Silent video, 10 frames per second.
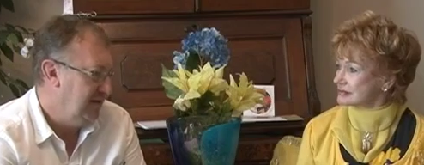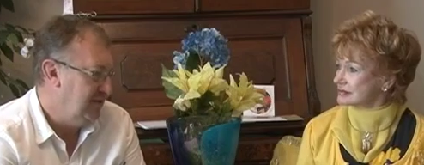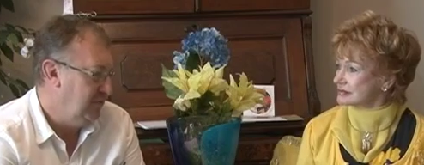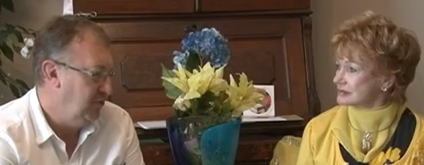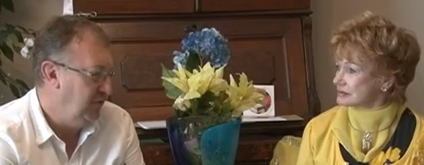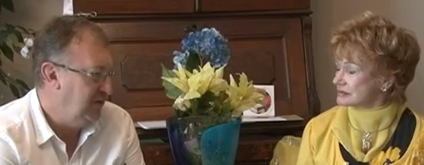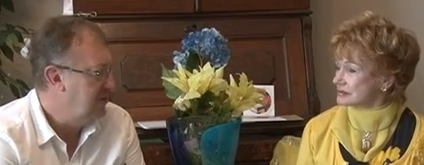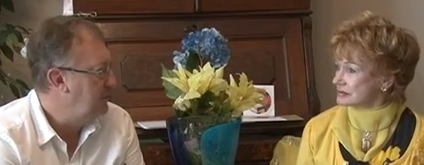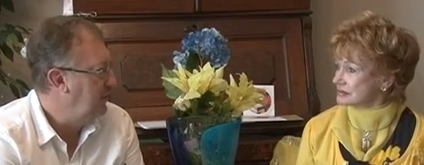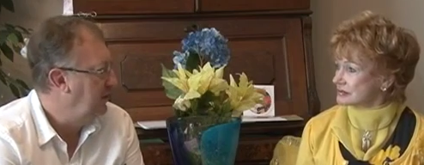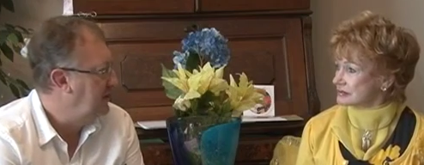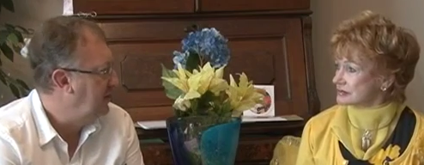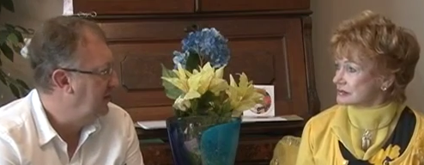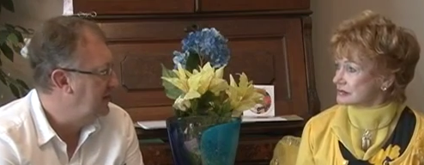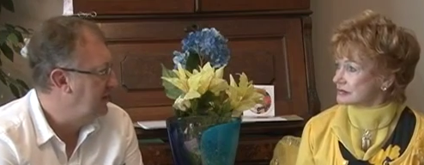Speaker 1: to move into
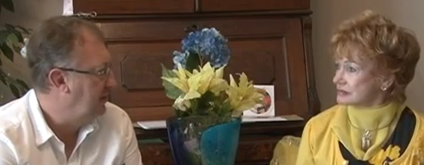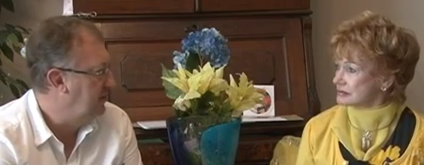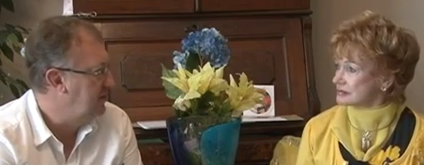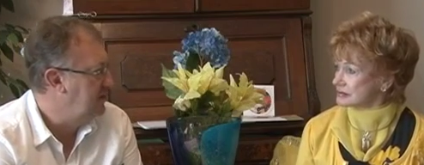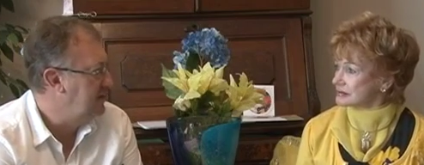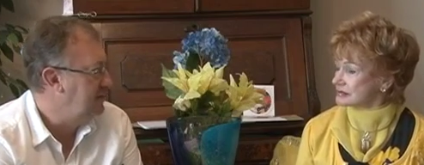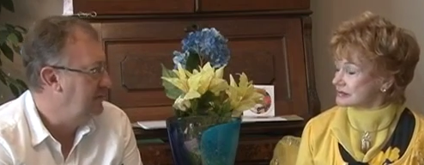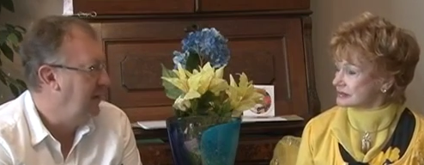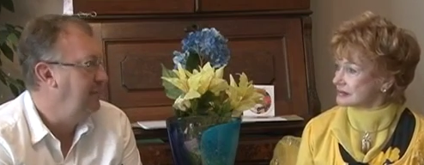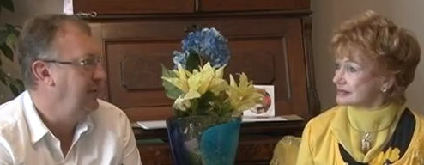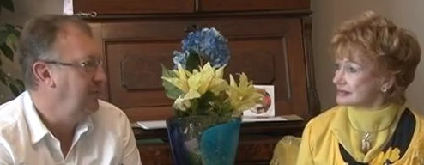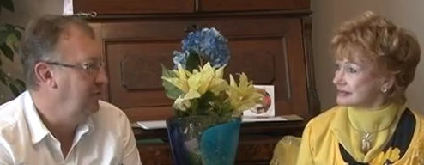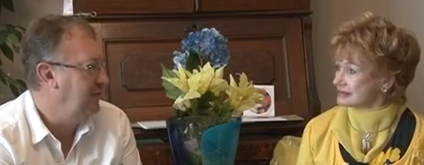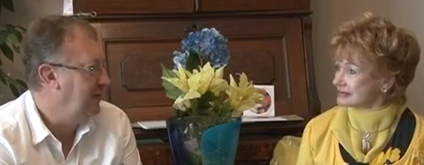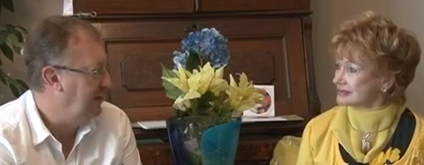military intelligence and maybe
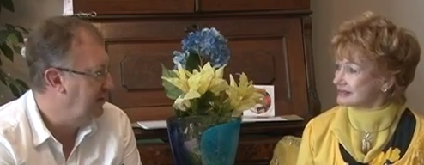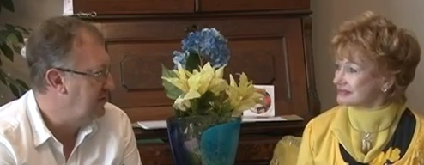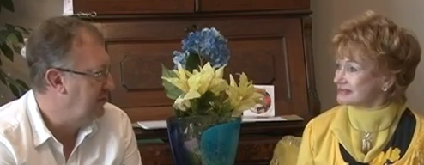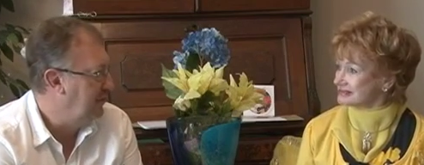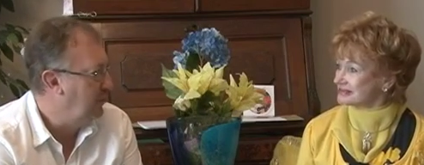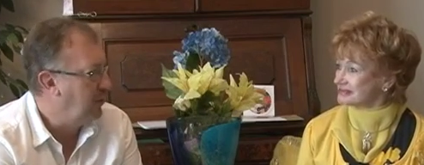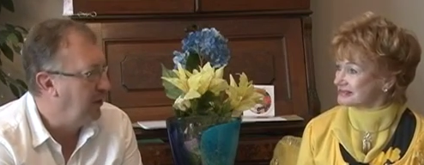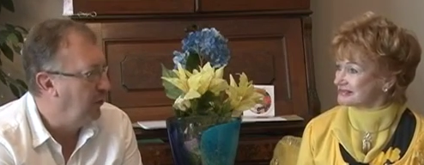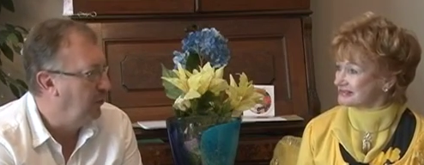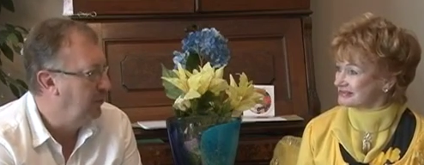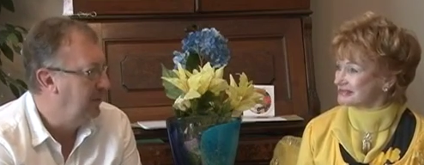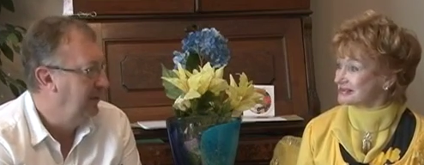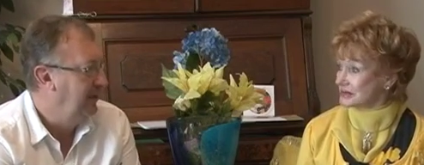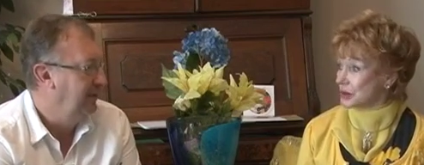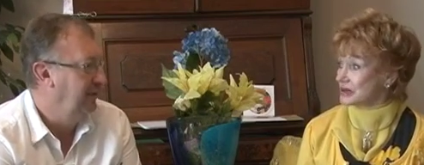move into Arizona. We hope
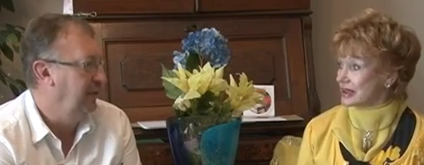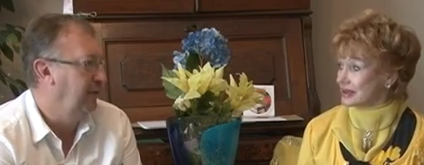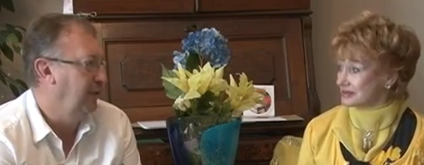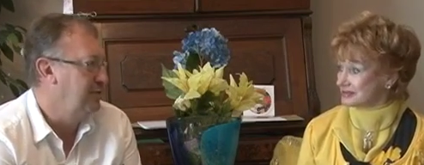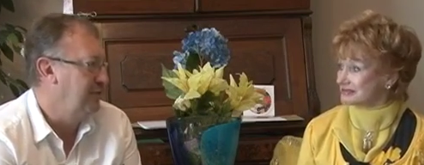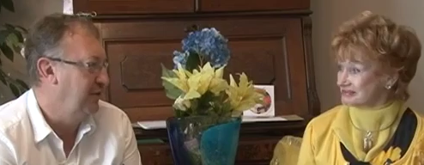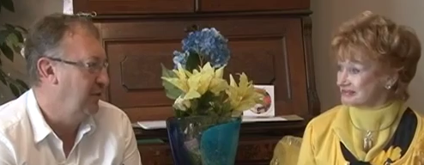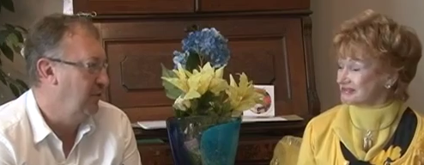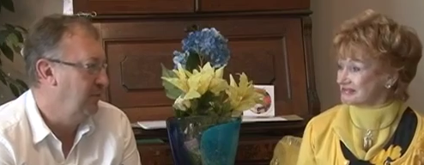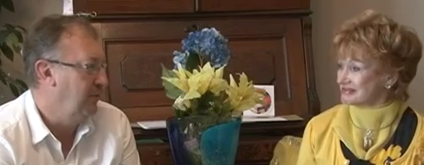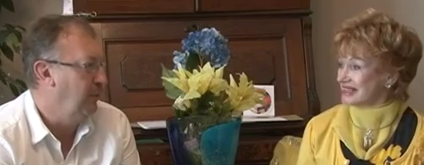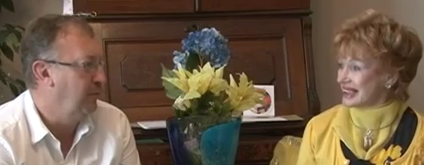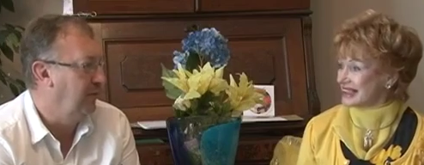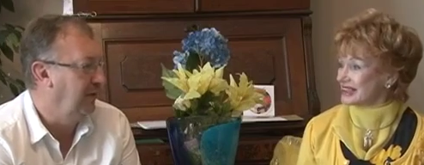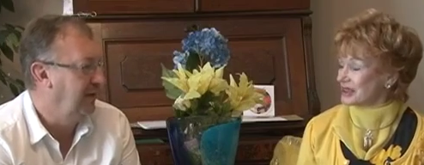oh, a little yeah. closer to home.
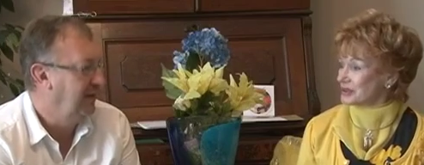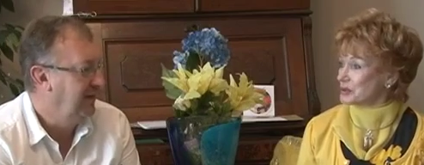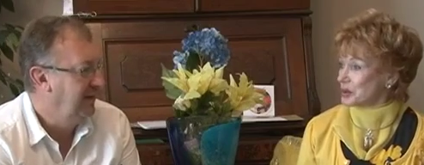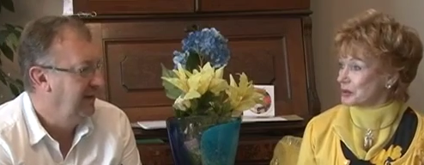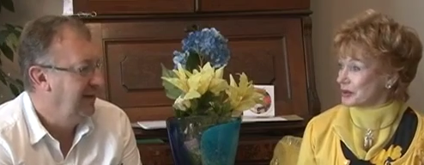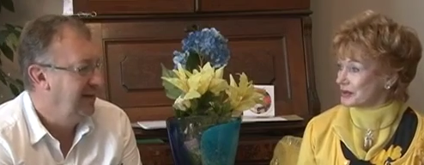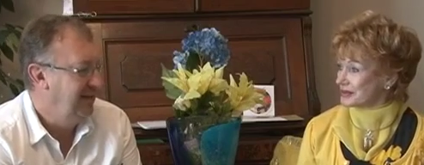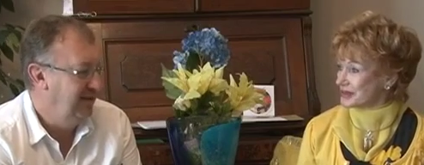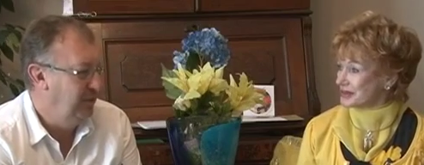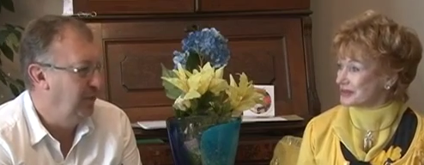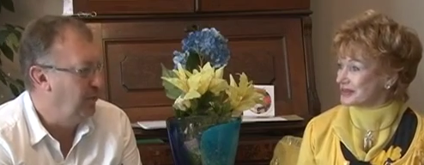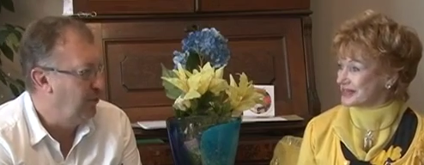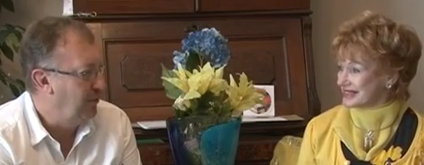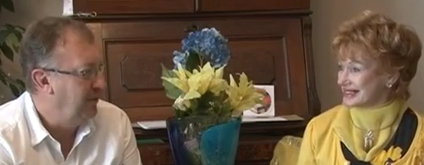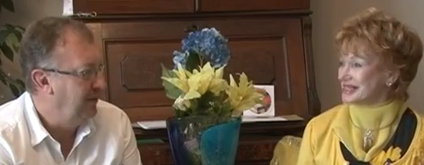Hope
Speaker 2: and a little warmer.
Speaker 1: A little bit
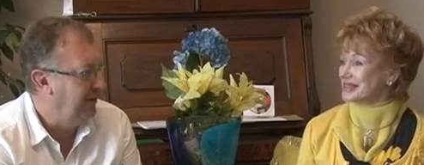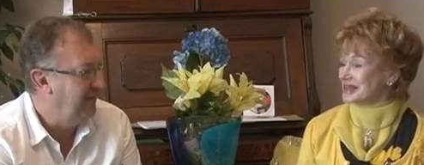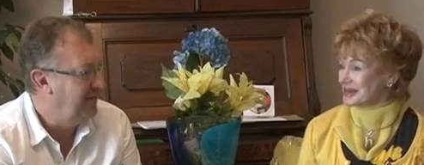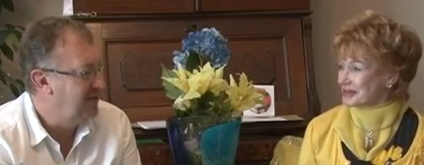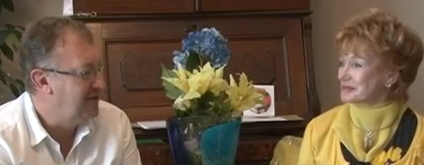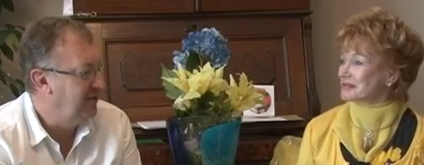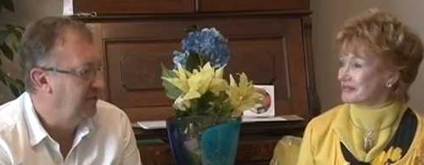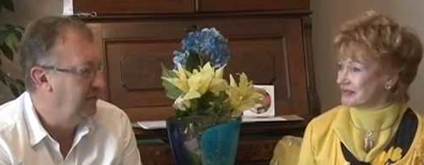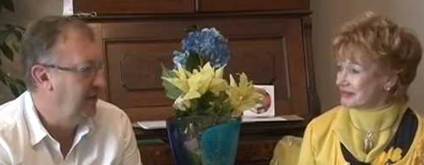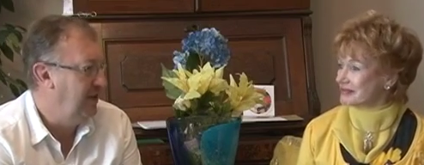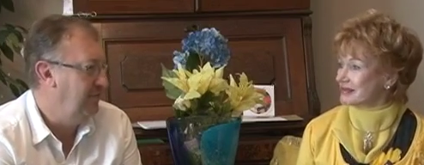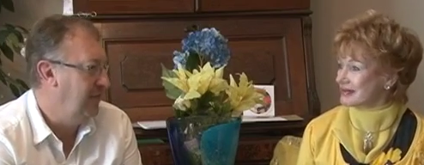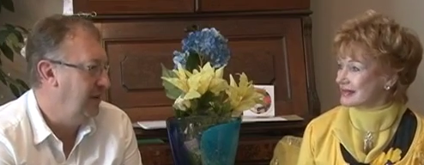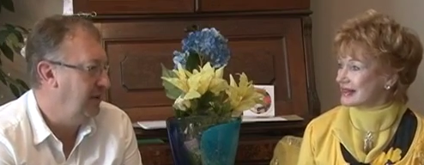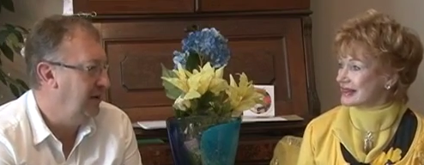warmer. Uh-huh. Yeah. So
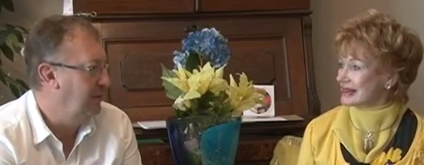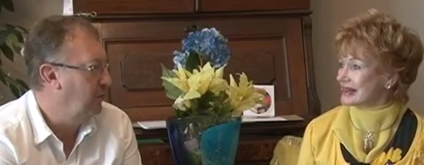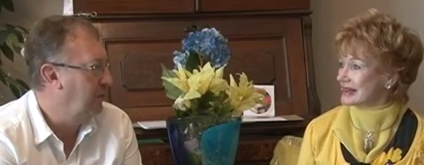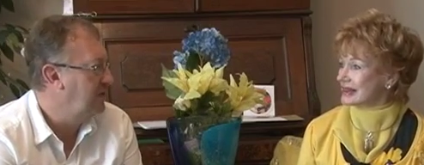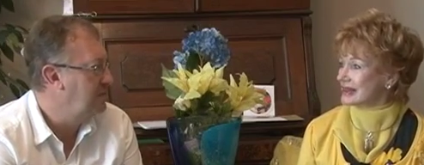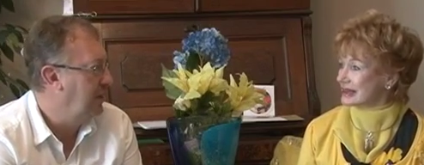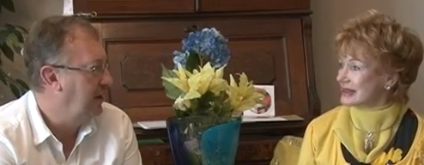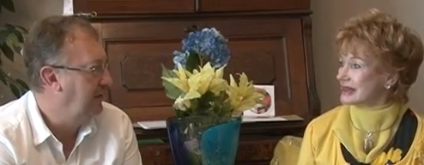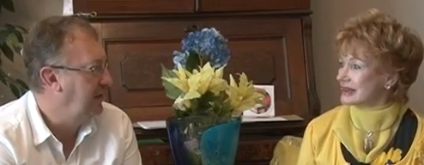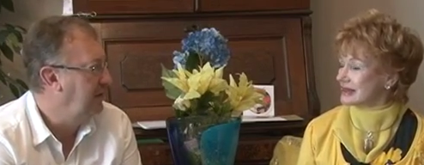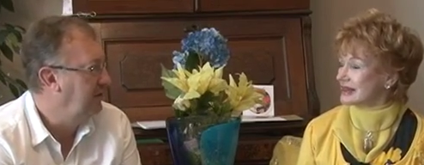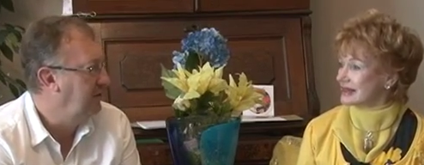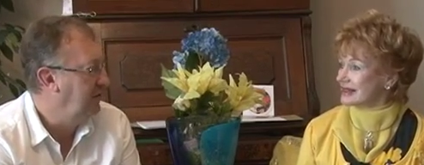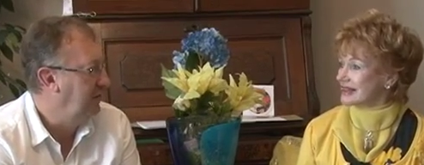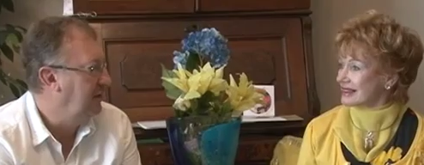that may be in the works by the end
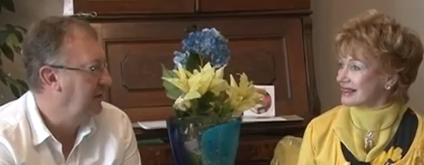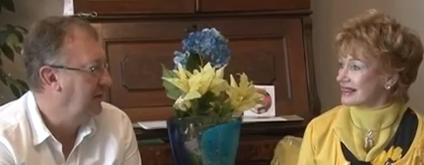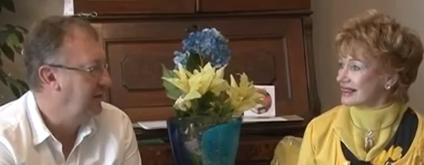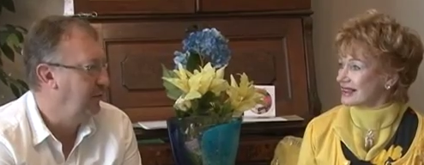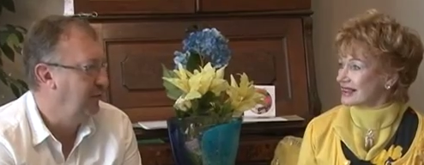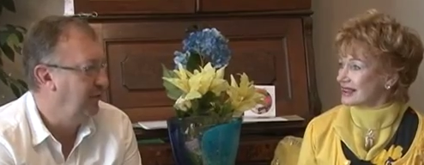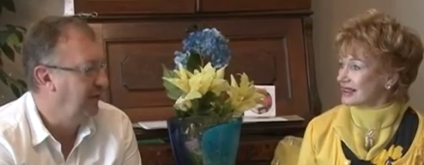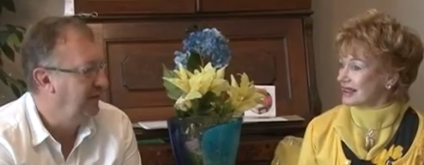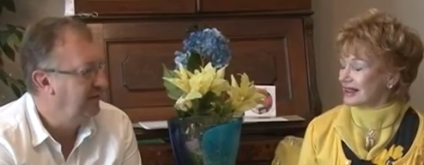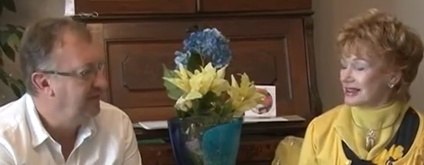of the year. I don't know yet.